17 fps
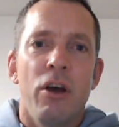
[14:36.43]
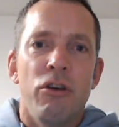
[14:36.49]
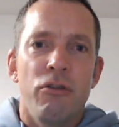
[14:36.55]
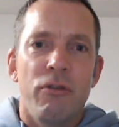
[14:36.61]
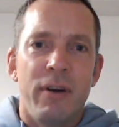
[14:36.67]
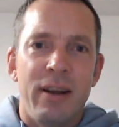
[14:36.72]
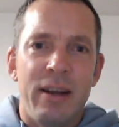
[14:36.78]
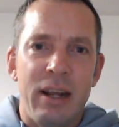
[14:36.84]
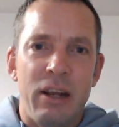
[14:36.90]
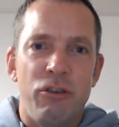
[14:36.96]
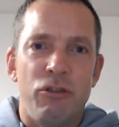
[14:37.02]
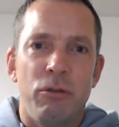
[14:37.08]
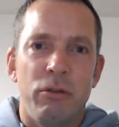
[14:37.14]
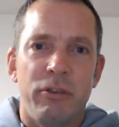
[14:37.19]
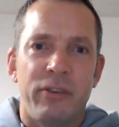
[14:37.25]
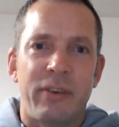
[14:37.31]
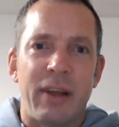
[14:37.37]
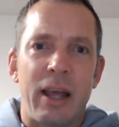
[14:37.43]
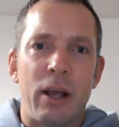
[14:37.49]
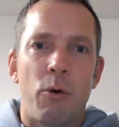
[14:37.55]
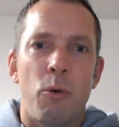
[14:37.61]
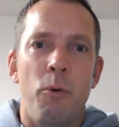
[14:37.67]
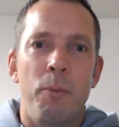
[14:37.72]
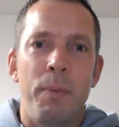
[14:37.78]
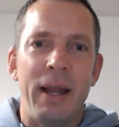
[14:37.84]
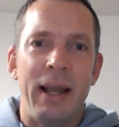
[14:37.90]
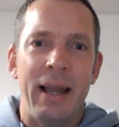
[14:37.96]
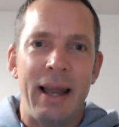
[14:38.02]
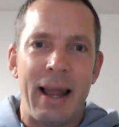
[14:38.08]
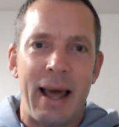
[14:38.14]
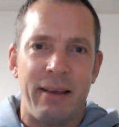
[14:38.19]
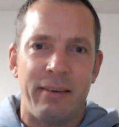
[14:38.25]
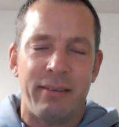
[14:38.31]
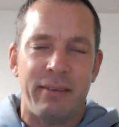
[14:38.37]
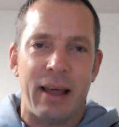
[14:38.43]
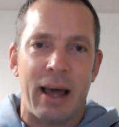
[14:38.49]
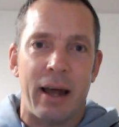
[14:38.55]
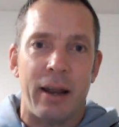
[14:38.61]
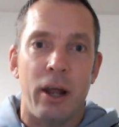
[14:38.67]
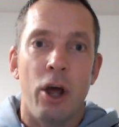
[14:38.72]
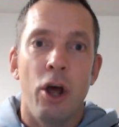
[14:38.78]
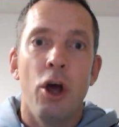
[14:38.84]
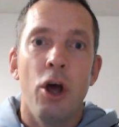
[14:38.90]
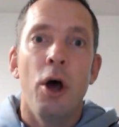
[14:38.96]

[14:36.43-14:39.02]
Your initial stake will be less than,